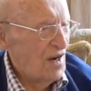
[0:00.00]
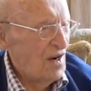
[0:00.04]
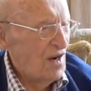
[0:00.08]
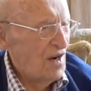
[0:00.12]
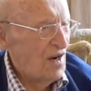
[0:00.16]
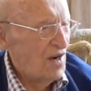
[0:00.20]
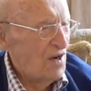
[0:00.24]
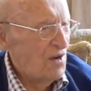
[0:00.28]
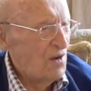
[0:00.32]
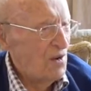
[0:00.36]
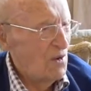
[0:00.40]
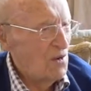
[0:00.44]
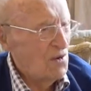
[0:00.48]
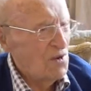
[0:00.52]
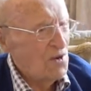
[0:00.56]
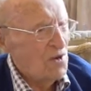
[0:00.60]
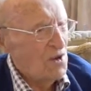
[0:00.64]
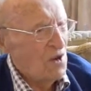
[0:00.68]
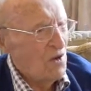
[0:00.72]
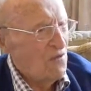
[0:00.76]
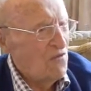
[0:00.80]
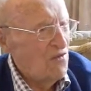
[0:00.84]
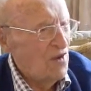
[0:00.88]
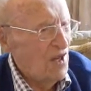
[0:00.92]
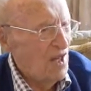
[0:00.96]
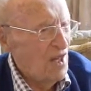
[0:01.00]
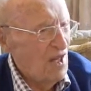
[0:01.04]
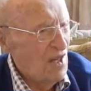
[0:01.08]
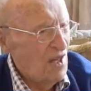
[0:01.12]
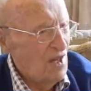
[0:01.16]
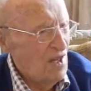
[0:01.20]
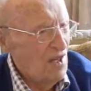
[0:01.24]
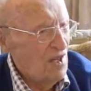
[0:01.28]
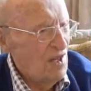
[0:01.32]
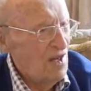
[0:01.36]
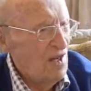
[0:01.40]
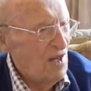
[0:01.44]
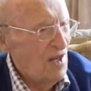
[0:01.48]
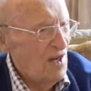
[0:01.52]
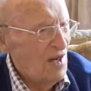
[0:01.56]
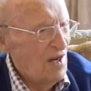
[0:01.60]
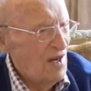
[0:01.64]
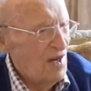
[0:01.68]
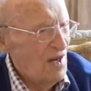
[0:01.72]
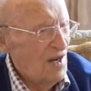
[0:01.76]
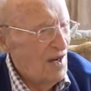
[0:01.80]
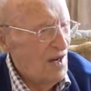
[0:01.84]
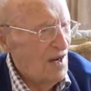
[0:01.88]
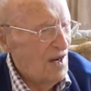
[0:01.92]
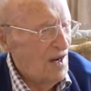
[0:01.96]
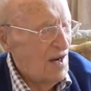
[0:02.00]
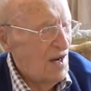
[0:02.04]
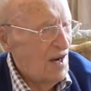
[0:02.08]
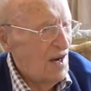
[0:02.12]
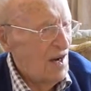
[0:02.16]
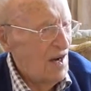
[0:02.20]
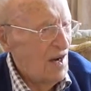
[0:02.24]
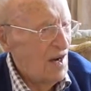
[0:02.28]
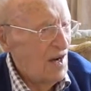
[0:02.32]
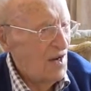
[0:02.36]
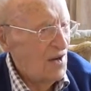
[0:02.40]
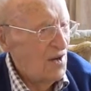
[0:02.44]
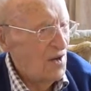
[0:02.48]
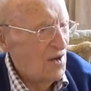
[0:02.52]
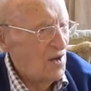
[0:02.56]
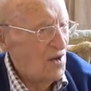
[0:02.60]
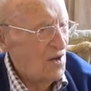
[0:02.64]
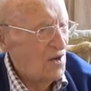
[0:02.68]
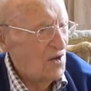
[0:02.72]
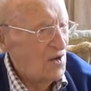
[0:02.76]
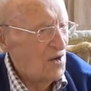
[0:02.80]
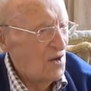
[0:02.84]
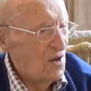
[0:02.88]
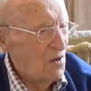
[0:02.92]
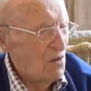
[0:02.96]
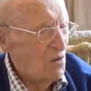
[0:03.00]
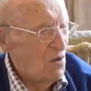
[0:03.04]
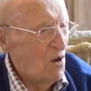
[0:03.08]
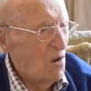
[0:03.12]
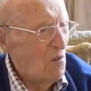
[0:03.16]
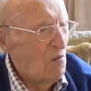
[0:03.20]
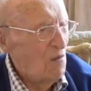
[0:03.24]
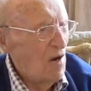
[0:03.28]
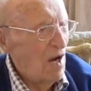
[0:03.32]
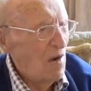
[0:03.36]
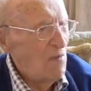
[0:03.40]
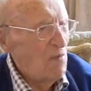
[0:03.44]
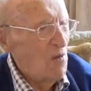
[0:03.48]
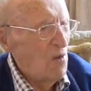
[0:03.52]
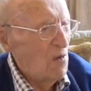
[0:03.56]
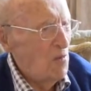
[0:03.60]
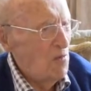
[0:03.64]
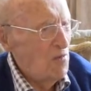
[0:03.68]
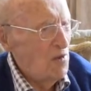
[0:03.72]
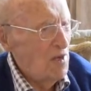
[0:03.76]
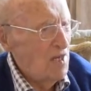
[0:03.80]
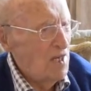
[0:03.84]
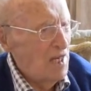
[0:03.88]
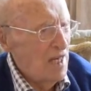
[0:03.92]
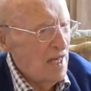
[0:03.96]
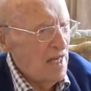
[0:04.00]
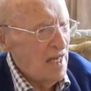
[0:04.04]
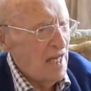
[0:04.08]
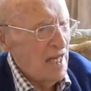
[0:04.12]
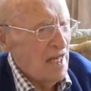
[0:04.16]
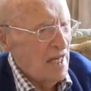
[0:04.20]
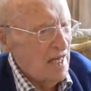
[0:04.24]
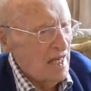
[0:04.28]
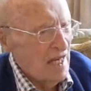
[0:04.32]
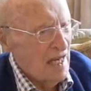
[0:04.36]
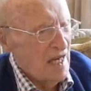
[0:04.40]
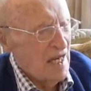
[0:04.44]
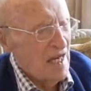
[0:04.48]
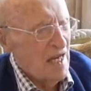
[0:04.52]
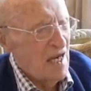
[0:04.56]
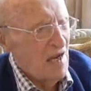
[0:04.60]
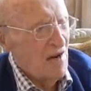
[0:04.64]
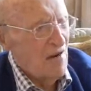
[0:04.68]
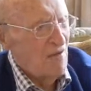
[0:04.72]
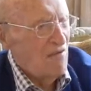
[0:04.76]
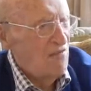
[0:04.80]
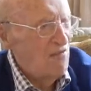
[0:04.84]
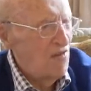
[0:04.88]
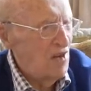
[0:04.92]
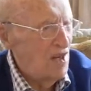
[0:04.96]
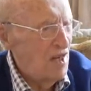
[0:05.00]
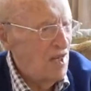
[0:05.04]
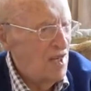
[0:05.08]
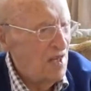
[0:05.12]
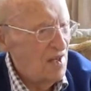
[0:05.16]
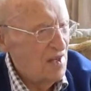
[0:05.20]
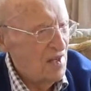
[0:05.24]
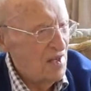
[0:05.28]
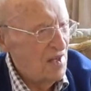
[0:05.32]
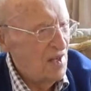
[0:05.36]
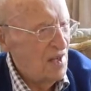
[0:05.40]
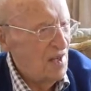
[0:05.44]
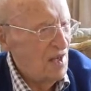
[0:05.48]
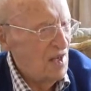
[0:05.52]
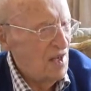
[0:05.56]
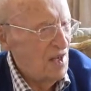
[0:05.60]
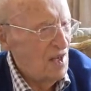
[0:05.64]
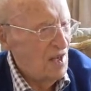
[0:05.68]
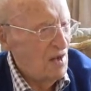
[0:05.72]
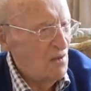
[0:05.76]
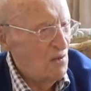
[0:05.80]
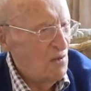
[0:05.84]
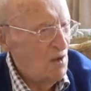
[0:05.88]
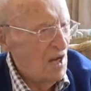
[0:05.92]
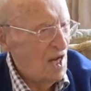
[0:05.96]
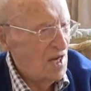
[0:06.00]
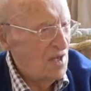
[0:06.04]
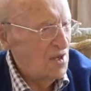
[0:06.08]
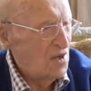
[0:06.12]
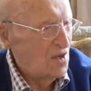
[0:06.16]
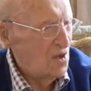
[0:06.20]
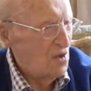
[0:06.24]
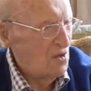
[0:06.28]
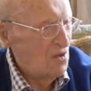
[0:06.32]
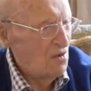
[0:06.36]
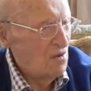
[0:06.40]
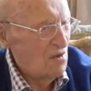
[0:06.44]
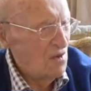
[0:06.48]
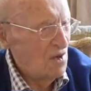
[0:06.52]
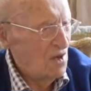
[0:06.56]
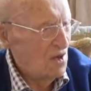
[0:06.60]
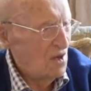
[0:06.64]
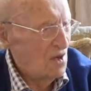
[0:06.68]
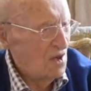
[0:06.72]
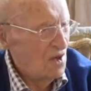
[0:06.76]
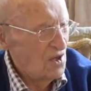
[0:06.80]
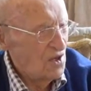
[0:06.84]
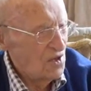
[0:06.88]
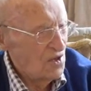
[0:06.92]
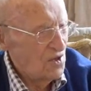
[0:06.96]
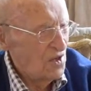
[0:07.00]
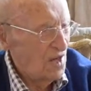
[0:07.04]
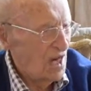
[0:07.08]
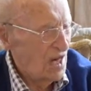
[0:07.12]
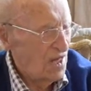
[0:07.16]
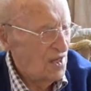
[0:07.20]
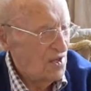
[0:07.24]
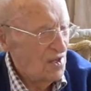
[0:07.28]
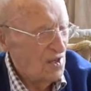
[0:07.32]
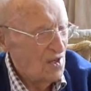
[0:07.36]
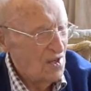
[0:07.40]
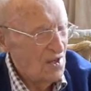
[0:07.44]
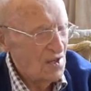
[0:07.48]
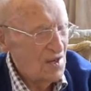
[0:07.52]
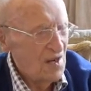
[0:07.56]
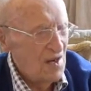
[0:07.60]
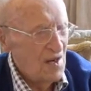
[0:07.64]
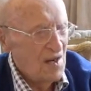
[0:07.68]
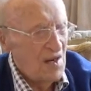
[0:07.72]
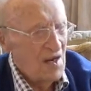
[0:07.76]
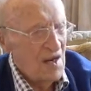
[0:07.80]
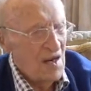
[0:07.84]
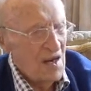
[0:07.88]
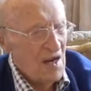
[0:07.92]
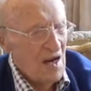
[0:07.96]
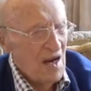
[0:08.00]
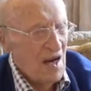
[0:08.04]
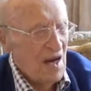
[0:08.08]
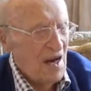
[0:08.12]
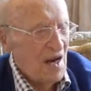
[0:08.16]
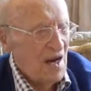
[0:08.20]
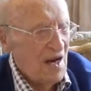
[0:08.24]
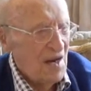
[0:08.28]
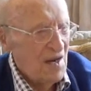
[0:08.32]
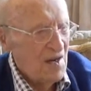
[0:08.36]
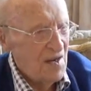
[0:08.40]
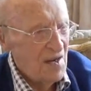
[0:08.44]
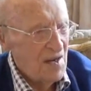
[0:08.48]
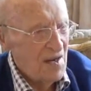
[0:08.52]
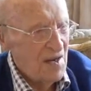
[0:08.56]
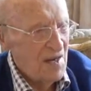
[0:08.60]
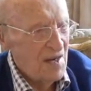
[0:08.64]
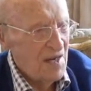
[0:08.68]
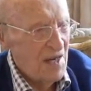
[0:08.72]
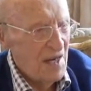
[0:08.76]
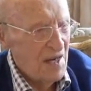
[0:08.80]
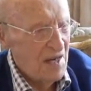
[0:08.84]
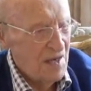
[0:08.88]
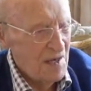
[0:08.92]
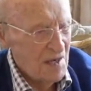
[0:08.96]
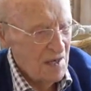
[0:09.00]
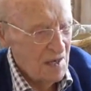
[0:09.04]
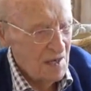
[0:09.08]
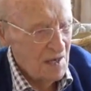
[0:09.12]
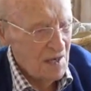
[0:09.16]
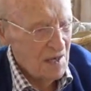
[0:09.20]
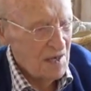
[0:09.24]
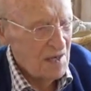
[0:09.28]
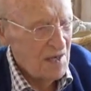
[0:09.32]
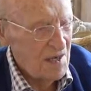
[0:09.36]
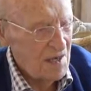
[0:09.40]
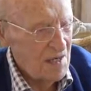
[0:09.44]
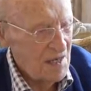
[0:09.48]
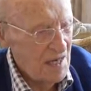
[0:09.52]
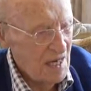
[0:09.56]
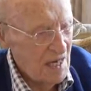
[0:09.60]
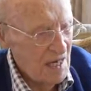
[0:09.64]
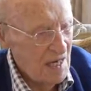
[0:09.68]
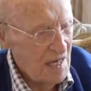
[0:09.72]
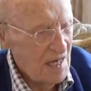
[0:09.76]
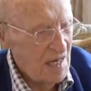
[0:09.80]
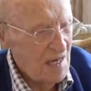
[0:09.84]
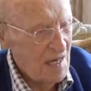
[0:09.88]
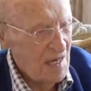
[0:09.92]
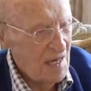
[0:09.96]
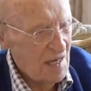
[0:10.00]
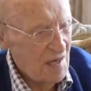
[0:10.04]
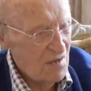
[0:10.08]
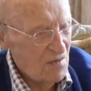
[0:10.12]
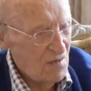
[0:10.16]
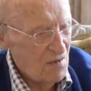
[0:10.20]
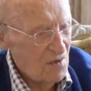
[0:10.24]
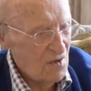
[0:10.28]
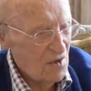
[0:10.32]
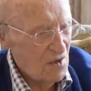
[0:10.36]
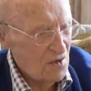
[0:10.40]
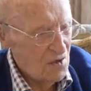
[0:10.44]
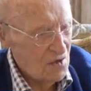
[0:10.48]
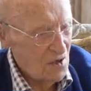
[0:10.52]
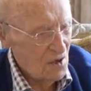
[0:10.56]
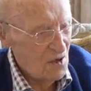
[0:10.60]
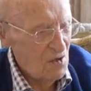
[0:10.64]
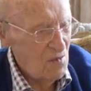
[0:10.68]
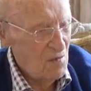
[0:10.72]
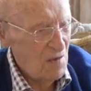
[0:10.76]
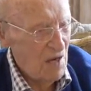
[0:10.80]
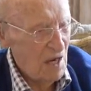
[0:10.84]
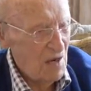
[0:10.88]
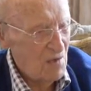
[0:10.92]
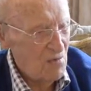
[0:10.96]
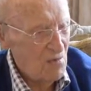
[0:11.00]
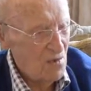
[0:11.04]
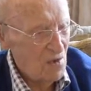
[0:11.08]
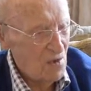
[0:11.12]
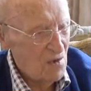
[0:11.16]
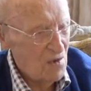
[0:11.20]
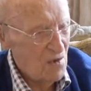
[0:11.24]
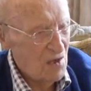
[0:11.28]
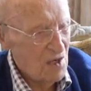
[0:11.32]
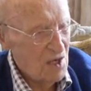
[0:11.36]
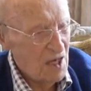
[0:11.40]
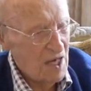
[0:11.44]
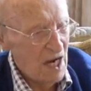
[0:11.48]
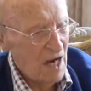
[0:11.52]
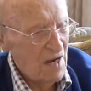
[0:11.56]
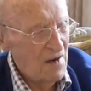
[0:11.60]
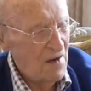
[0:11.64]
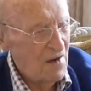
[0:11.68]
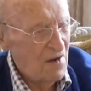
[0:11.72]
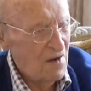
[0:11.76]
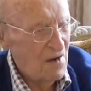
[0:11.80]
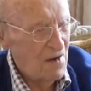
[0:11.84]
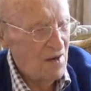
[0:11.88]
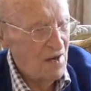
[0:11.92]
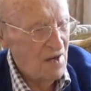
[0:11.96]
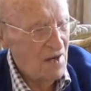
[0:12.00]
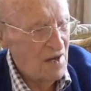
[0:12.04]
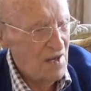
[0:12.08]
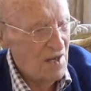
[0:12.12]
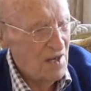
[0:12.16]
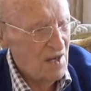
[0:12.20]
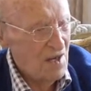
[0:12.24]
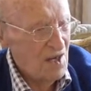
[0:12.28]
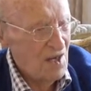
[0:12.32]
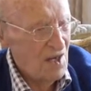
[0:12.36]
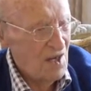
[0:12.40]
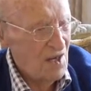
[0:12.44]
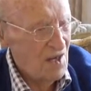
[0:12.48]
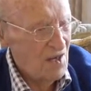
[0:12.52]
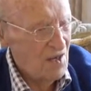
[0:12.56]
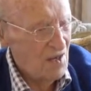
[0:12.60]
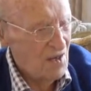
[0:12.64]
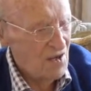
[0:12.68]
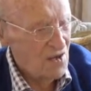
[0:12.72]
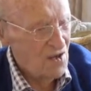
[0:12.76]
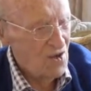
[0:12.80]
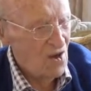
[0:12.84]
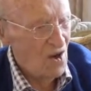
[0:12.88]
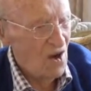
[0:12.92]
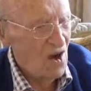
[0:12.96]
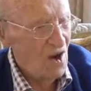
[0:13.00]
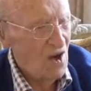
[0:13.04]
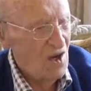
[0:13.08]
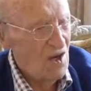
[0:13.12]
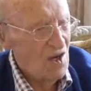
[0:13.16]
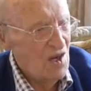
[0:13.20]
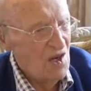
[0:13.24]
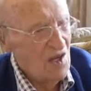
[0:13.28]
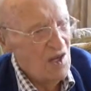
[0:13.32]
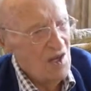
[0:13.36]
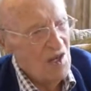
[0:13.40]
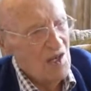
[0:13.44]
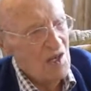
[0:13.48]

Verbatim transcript: It was a fell, and one man would be digging and filling. We had two stretchers, and then the two men would carry the, the soil,